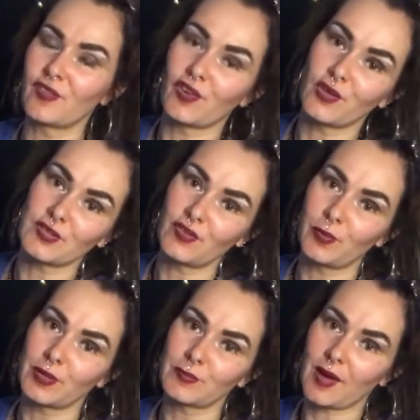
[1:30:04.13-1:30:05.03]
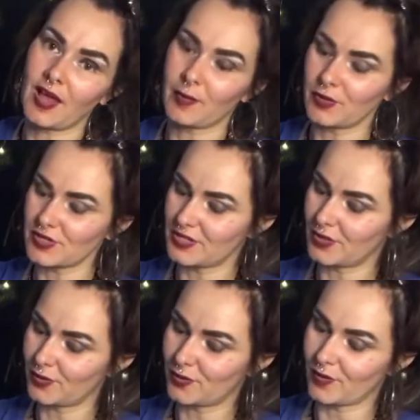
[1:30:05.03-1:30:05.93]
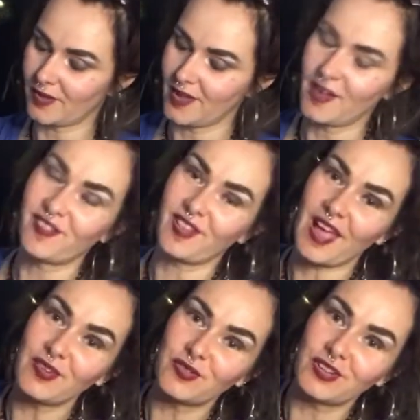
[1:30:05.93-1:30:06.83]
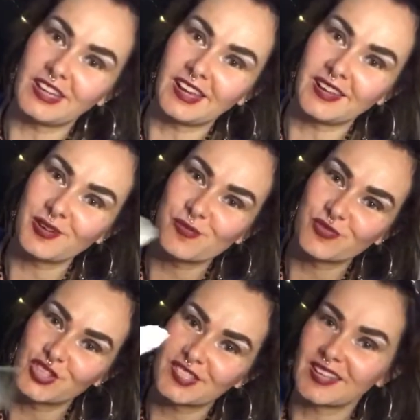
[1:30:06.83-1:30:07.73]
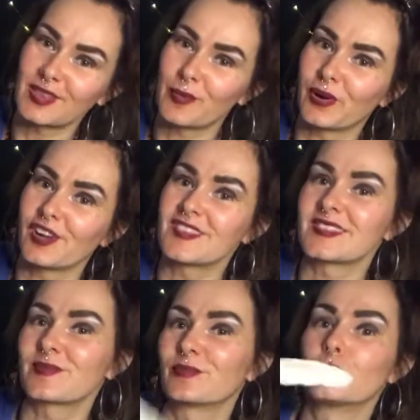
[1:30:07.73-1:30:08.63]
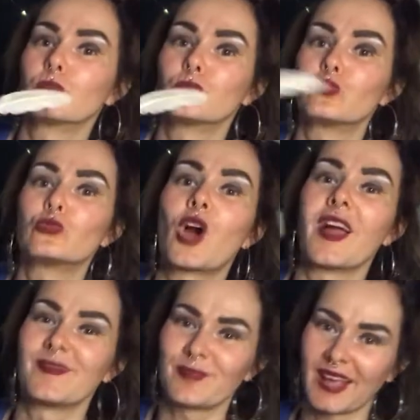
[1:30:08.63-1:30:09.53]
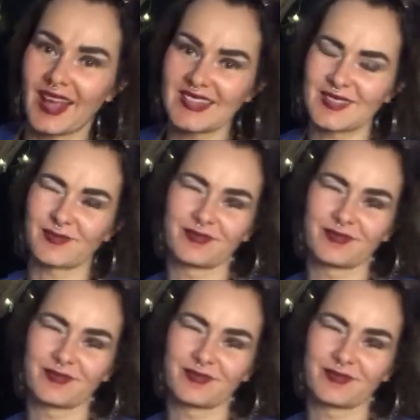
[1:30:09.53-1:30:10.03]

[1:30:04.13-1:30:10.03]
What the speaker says: For those of you who picked pile number 2, fly free, just like the birds. Bye, guys.